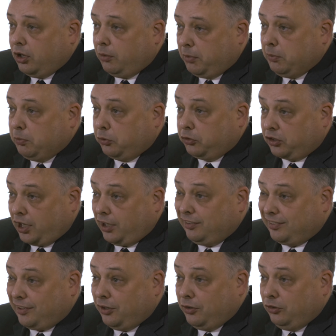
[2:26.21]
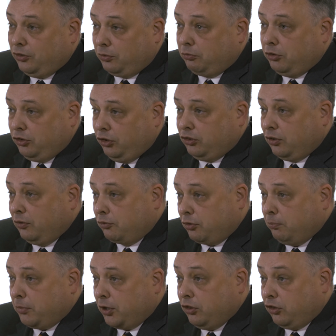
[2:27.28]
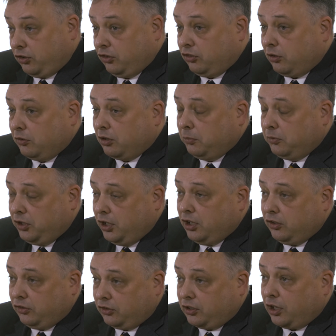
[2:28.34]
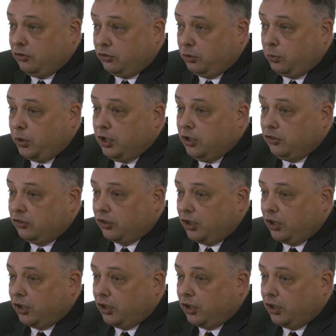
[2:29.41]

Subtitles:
people's caseloads reducing from months and sometimes years down to weeks.